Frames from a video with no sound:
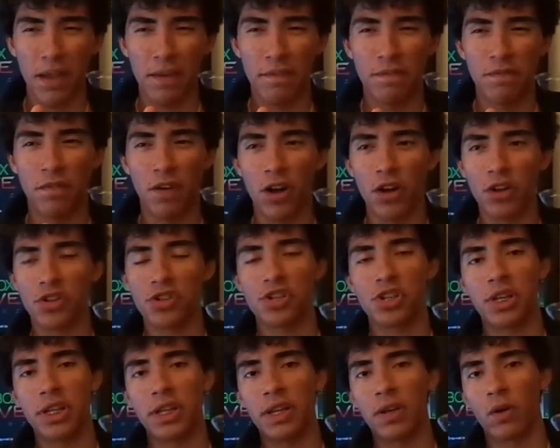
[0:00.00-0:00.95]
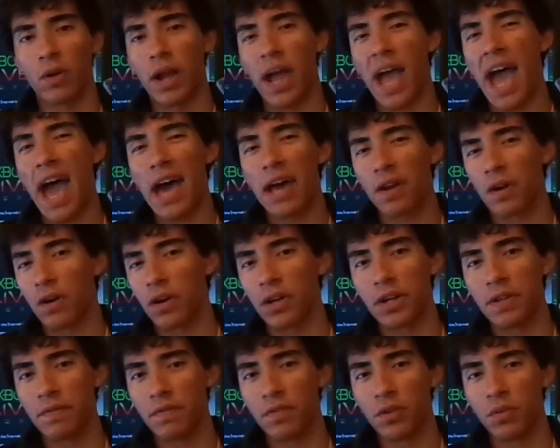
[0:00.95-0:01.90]
function or
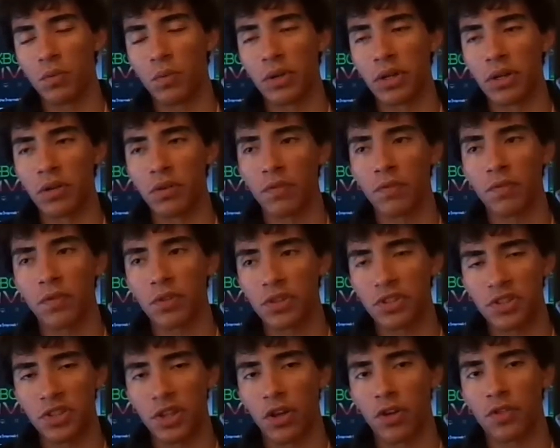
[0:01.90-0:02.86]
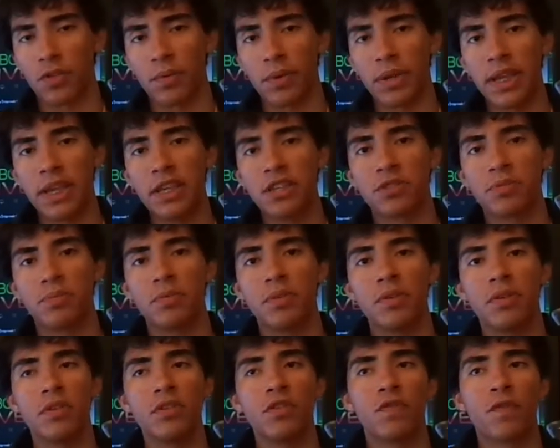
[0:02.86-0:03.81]
add-on, if you will, for the CR3 is
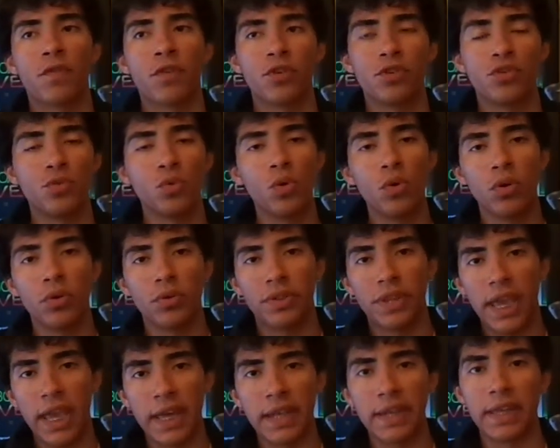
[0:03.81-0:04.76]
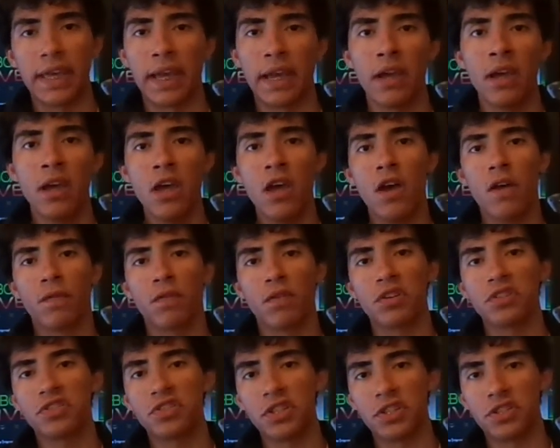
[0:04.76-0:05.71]
for dual NANDing. For
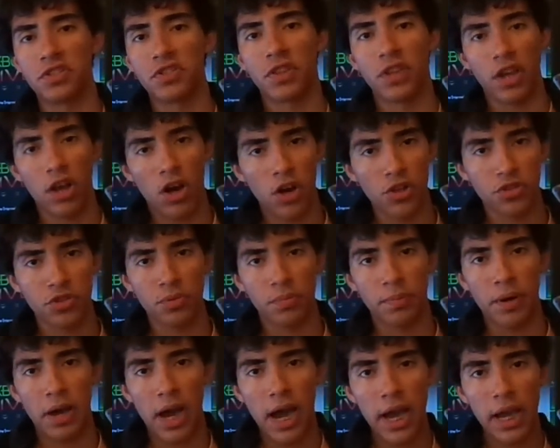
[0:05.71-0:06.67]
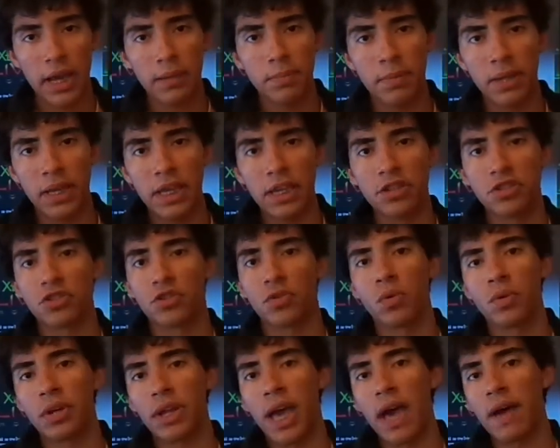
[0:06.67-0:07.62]
instance, the console behind me is
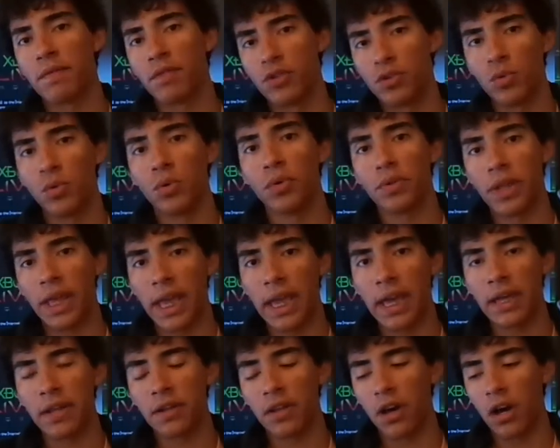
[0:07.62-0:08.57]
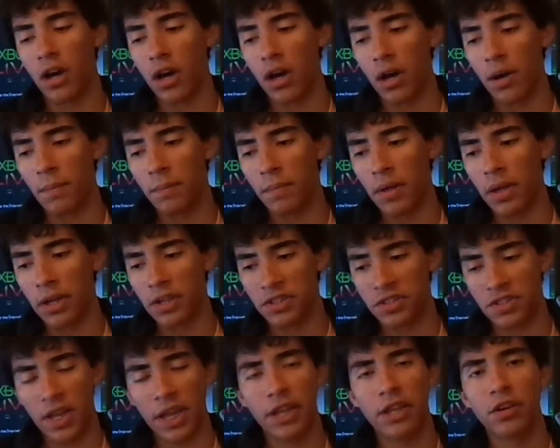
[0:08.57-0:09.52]
going to have a dual NAND
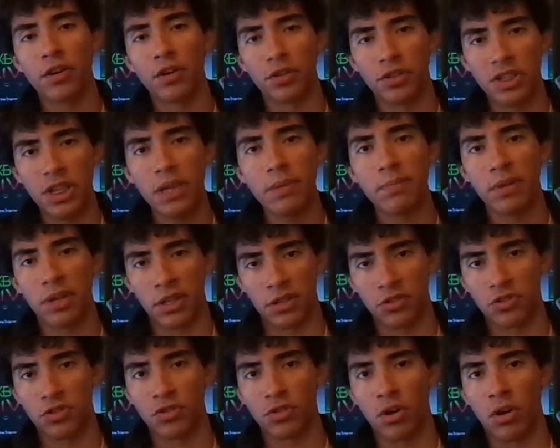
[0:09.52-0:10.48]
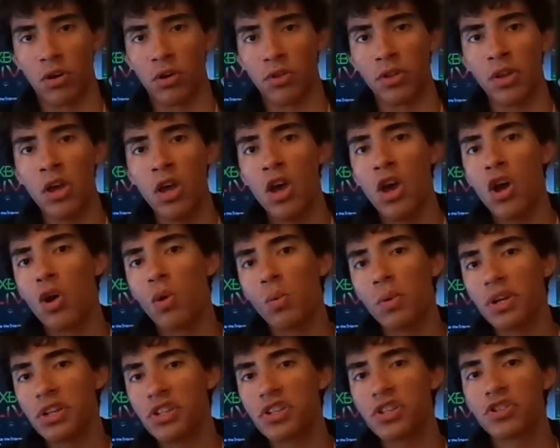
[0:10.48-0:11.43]
Xecuter daemon installed,
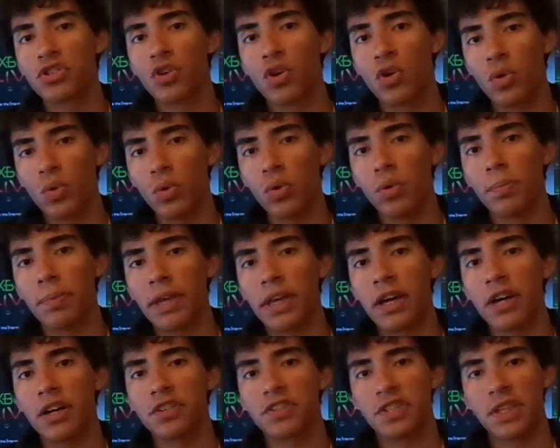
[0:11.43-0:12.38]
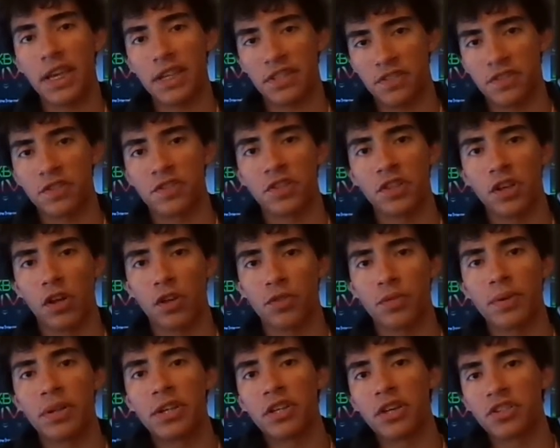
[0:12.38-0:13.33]
which is cool because yes, the
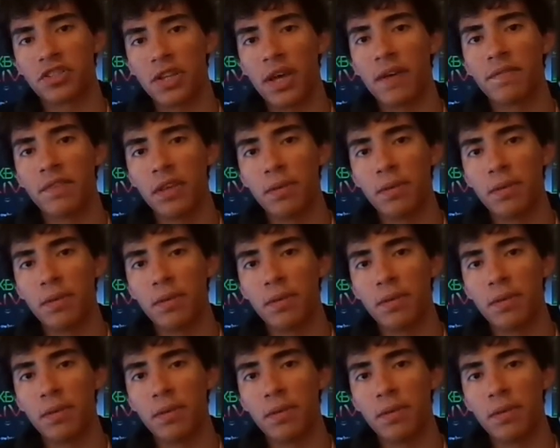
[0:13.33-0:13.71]
CR3 does have the